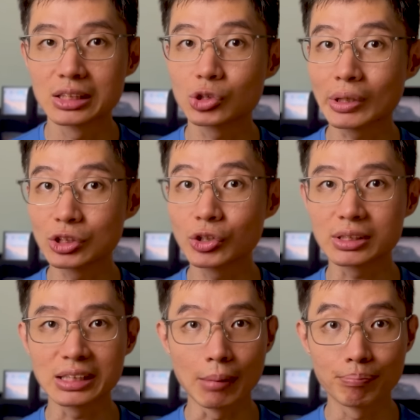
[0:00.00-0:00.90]

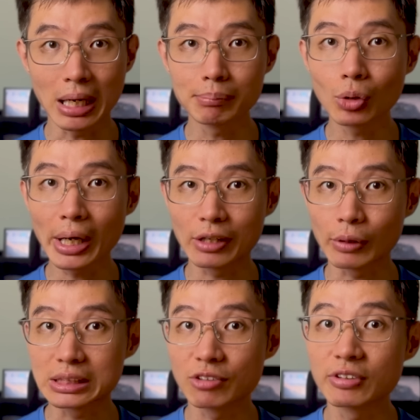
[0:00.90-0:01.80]
strategies that buy more
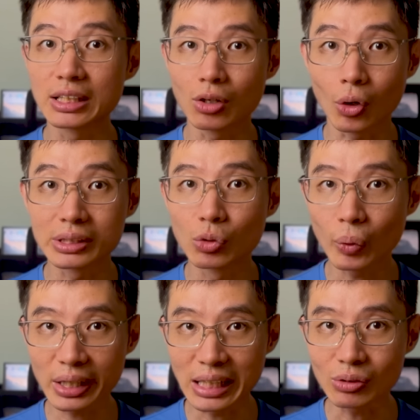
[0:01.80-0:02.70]
aggressively on the
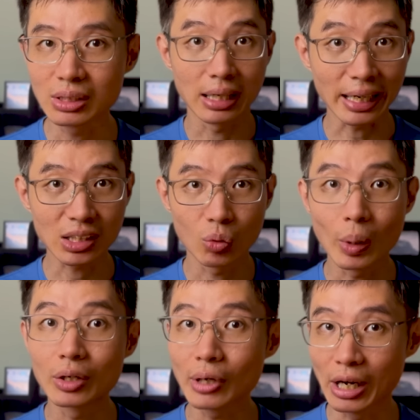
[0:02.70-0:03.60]
way down, like
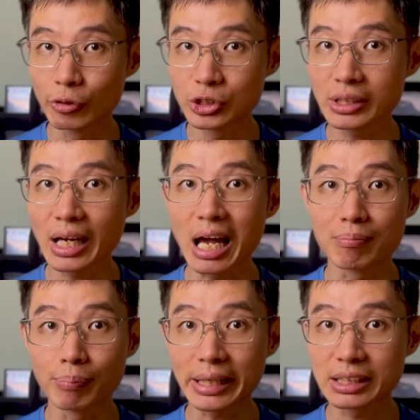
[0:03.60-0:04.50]
value averaging
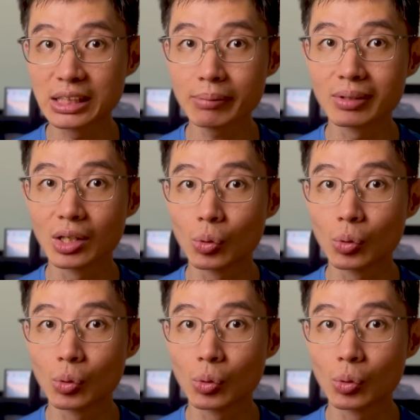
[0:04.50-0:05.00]
and buy the dip,